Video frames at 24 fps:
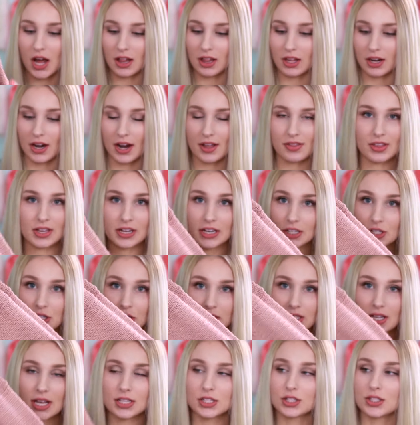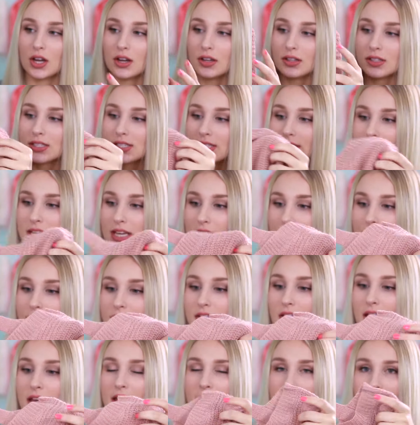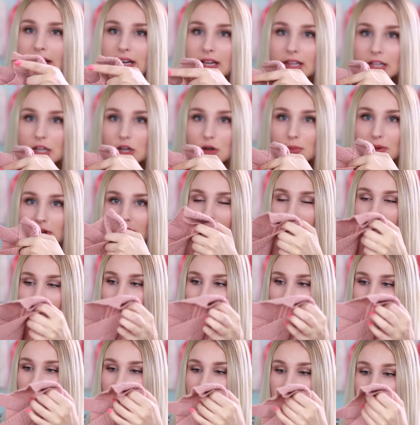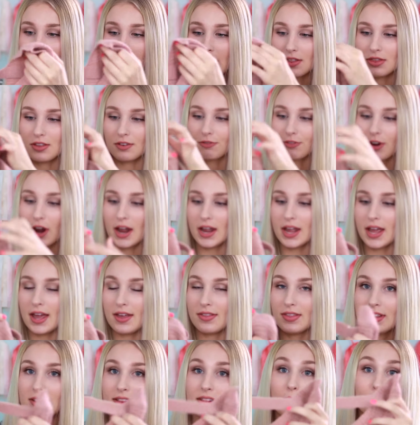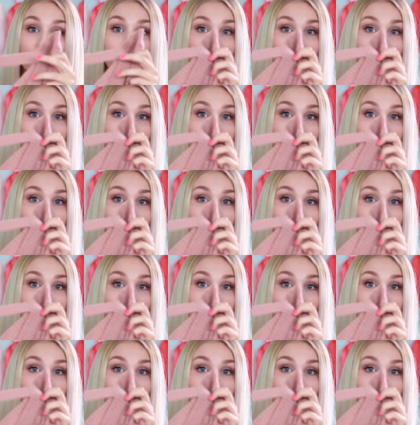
color, and then it just has long sleeves and a little bit of the V in the front, and then the